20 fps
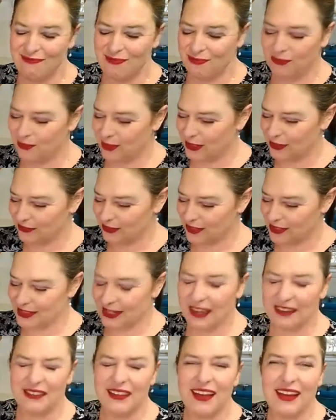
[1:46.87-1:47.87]
wonderful
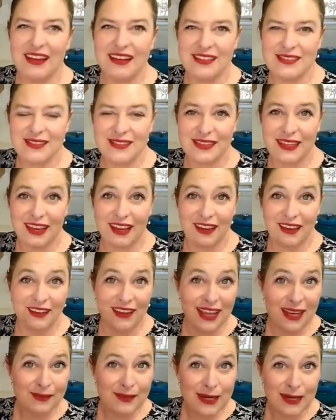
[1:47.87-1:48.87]
stuff. So
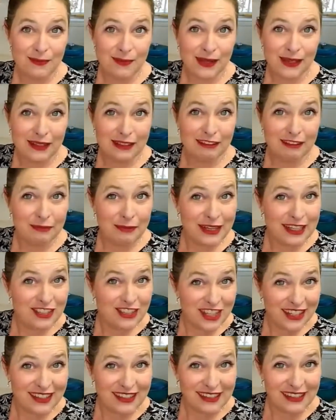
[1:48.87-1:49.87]
I'm going to put a little bit of
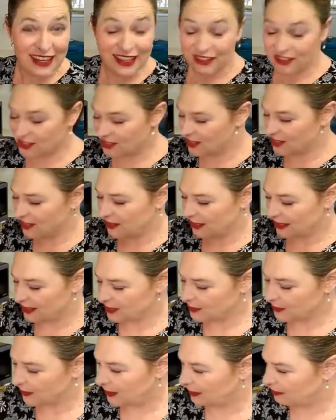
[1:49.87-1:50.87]
chicken next to it
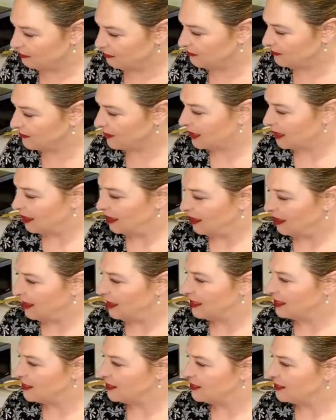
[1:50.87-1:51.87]
as well.
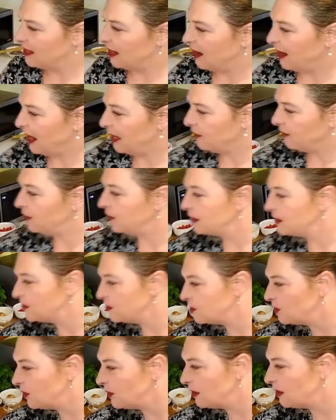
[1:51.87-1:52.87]
So I'm going to
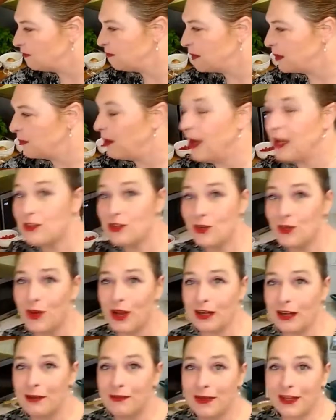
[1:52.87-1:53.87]
turn off the pasta
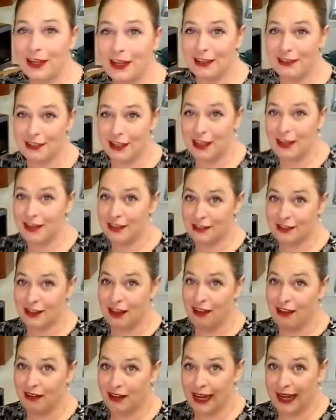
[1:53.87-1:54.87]
water because it is
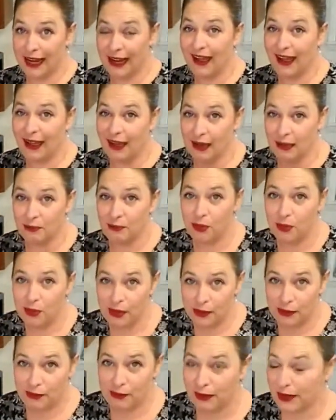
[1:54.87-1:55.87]
on a high
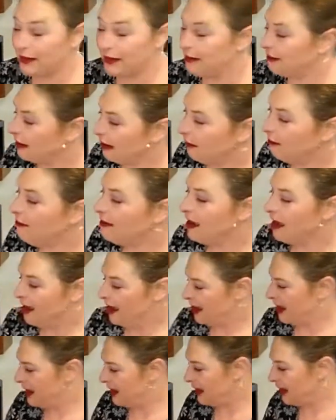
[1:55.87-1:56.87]
boil right now,
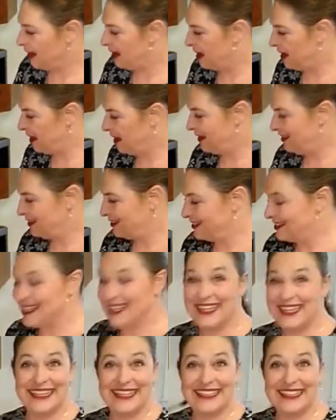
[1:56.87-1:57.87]
and
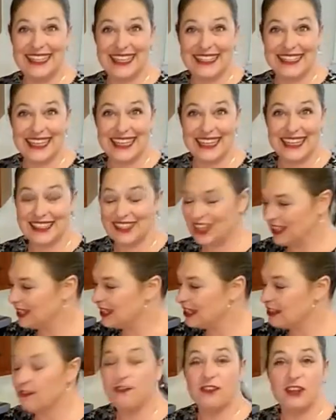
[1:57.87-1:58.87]
let's get
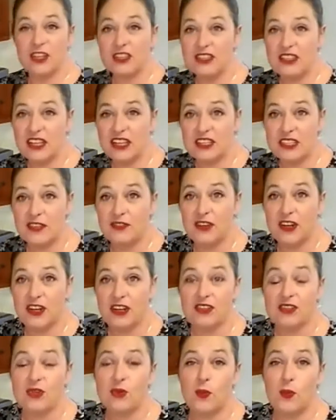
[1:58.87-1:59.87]
cooking. First things
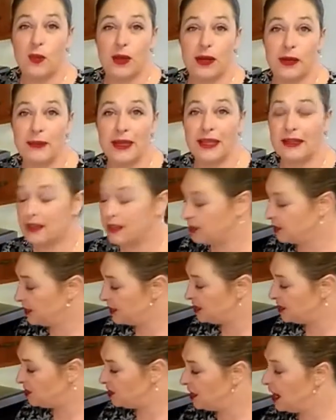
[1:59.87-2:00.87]
first, what am I going
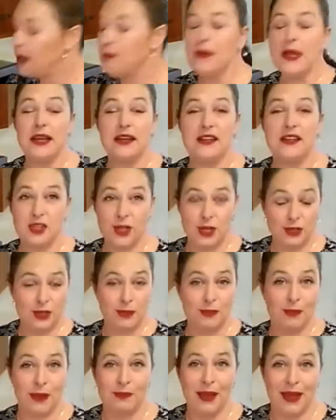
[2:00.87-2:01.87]
to do? I'm going to toast
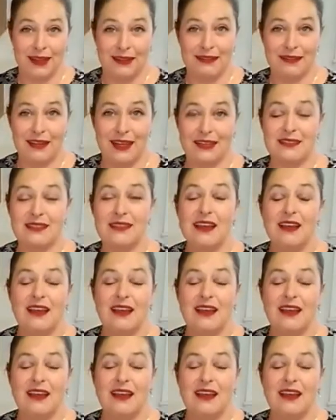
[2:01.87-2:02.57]
my pine nuts.